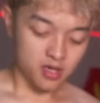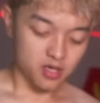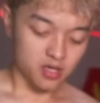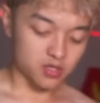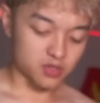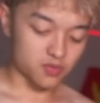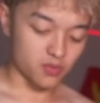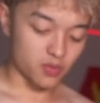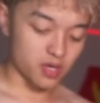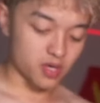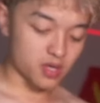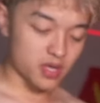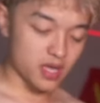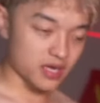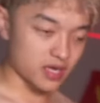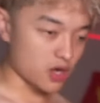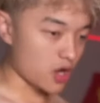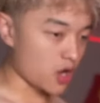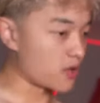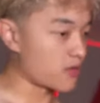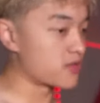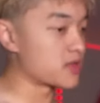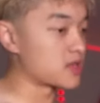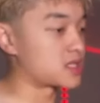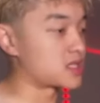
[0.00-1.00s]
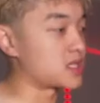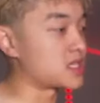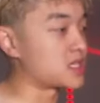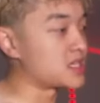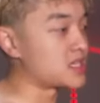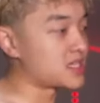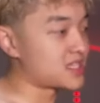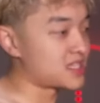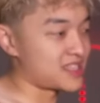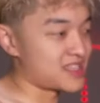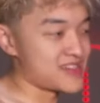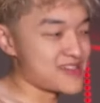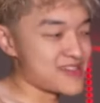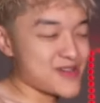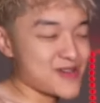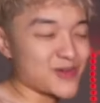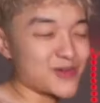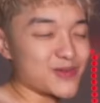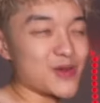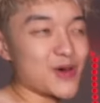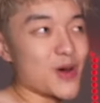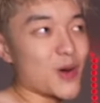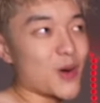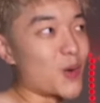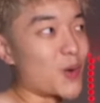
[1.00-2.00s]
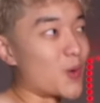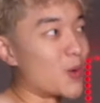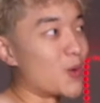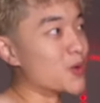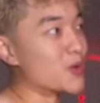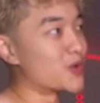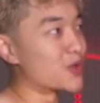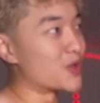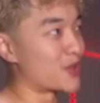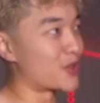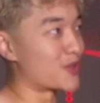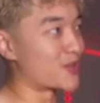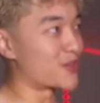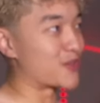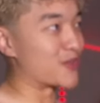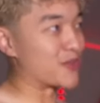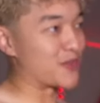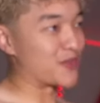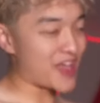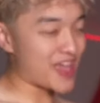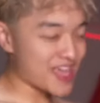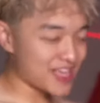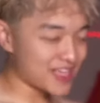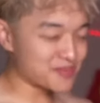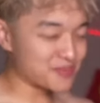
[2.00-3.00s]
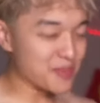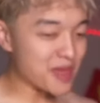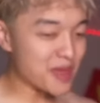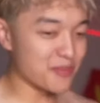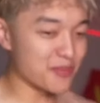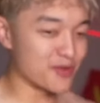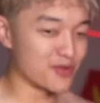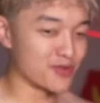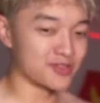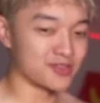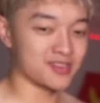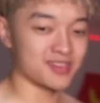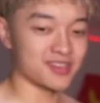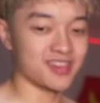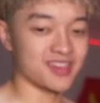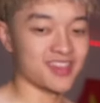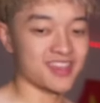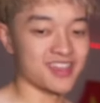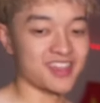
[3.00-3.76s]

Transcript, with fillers: is one of, like, obviously the older FaZe members.